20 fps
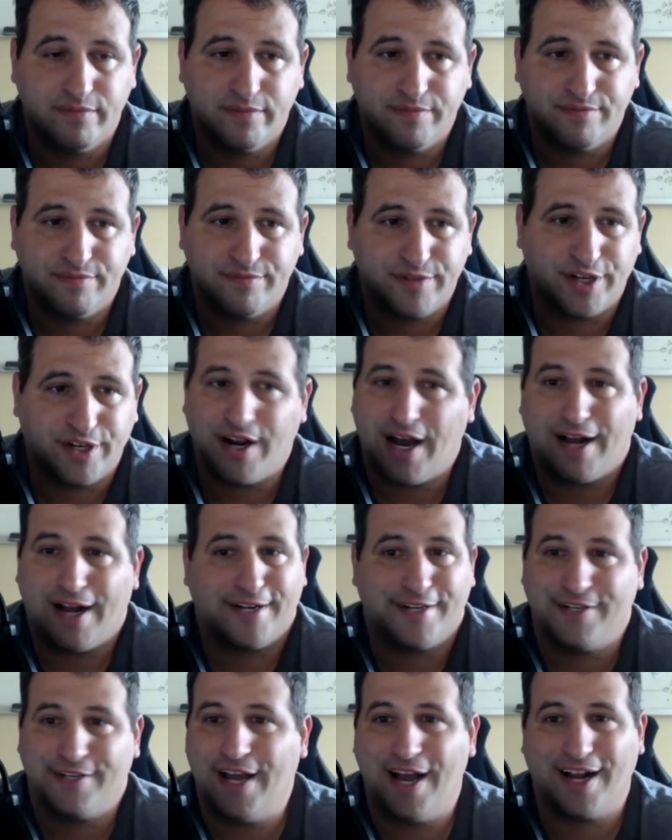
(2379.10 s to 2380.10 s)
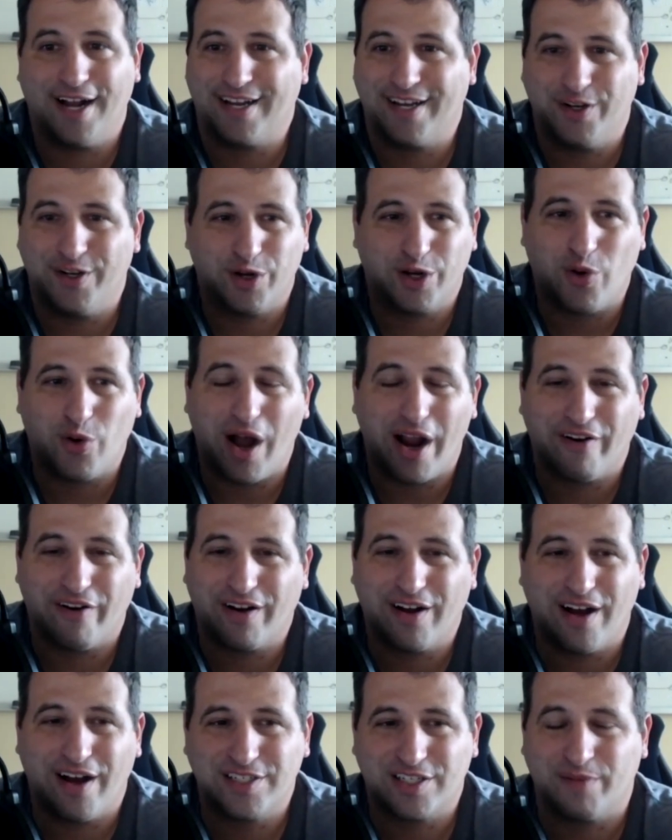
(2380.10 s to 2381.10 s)
You're not going to acquire a
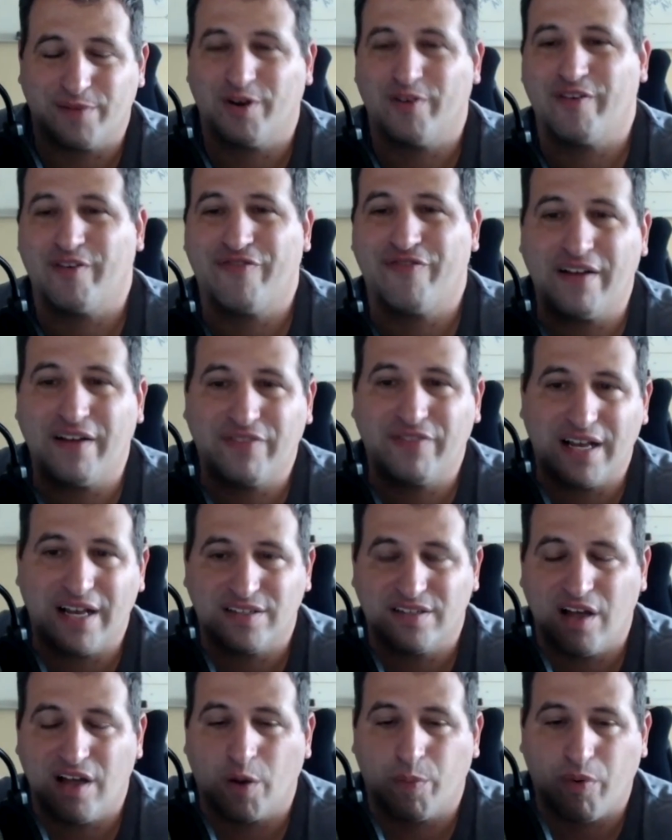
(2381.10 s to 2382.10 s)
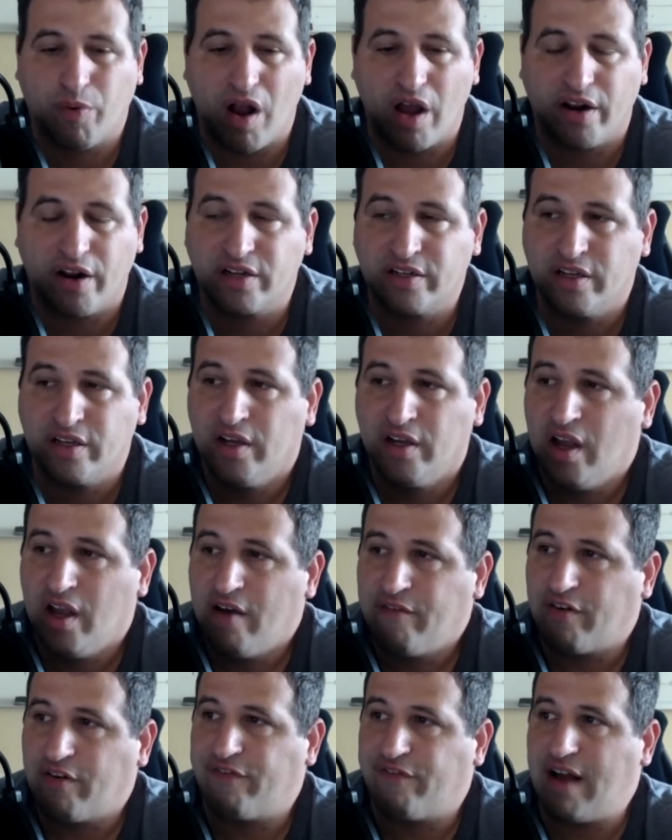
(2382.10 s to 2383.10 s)
customer of a $5,000 product
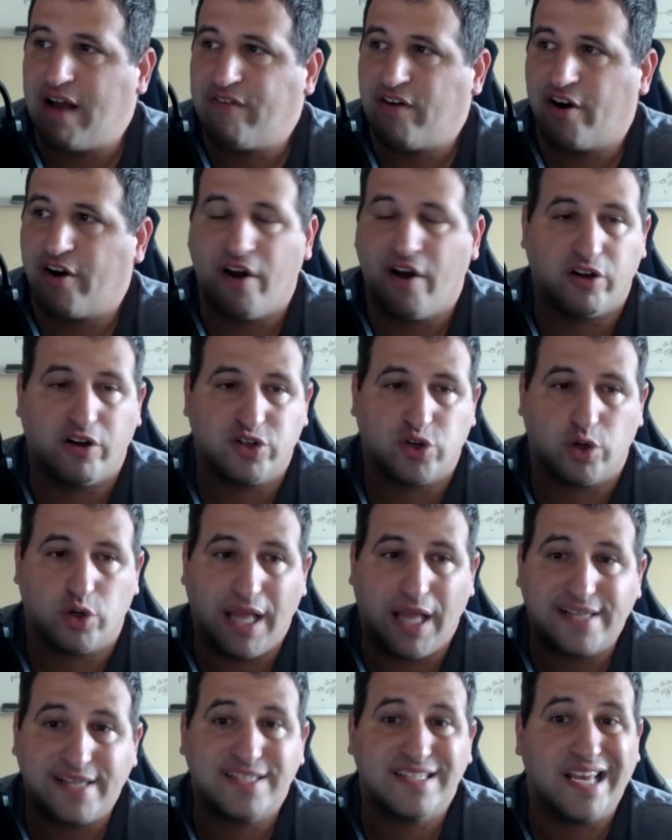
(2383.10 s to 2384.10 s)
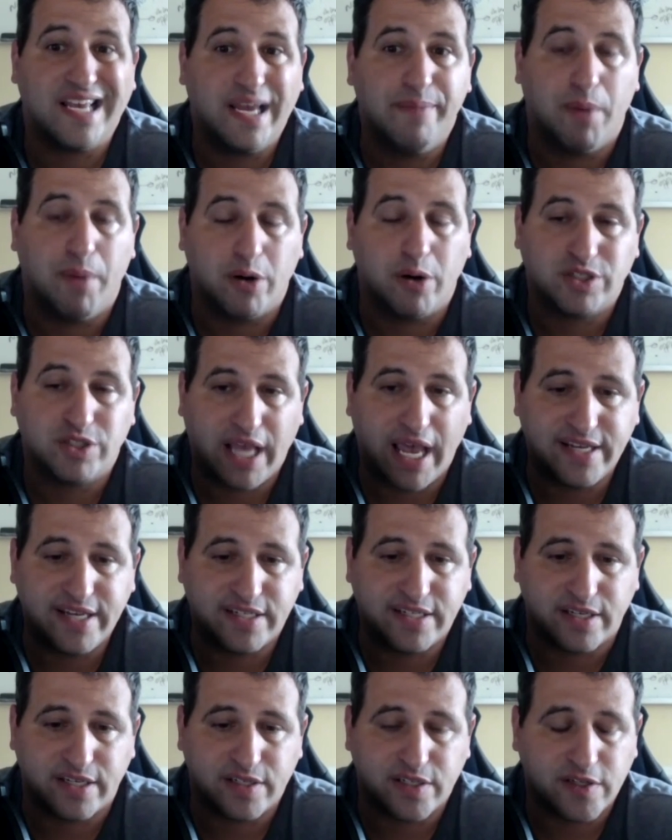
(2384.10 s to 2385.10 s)
for $500 or less in most
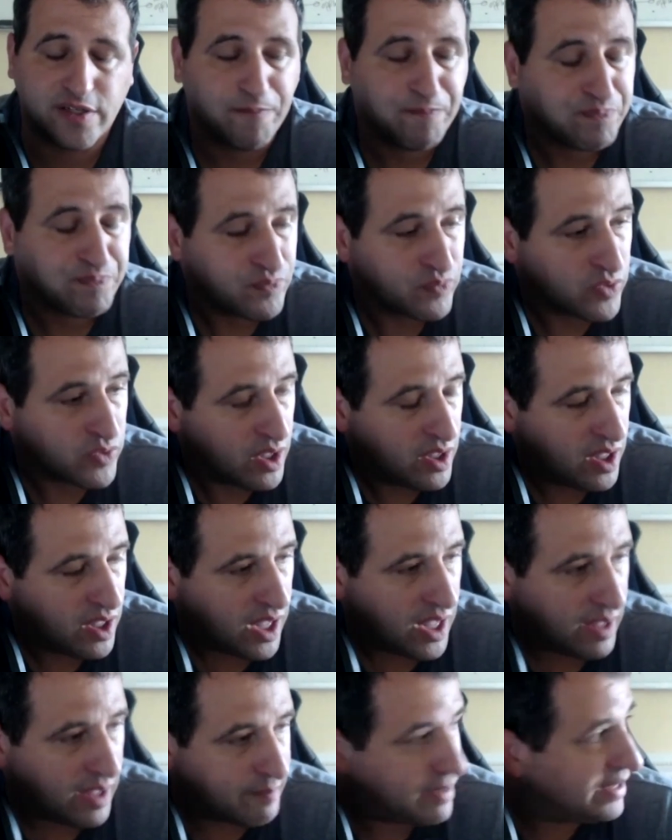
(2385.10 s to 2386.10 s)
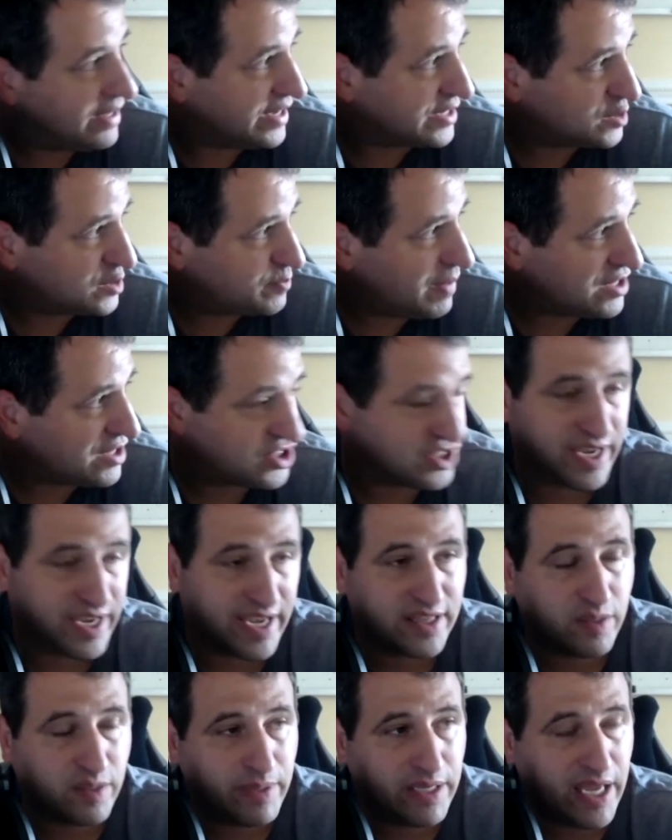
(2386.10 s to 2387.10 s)
cases, especially at
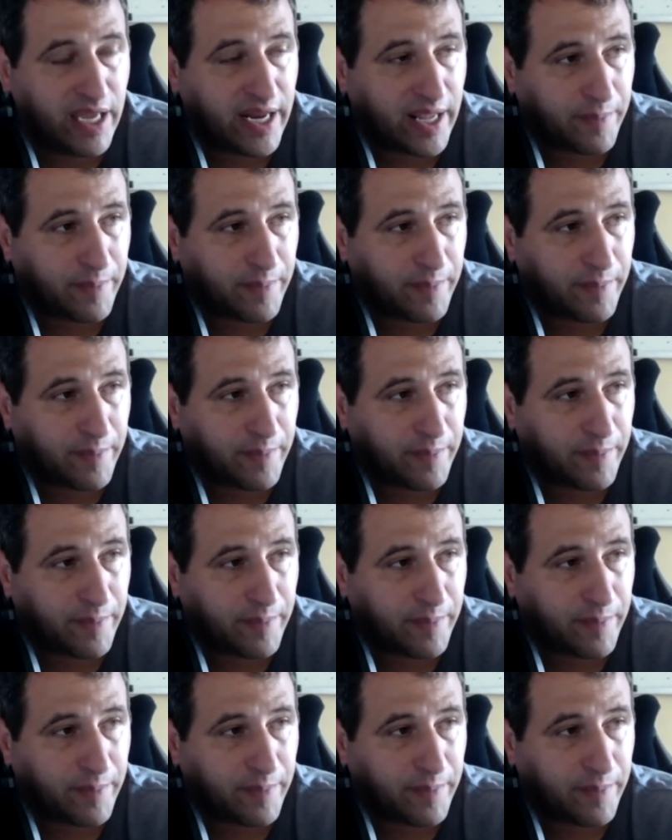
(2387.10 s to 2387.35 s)
the beginning.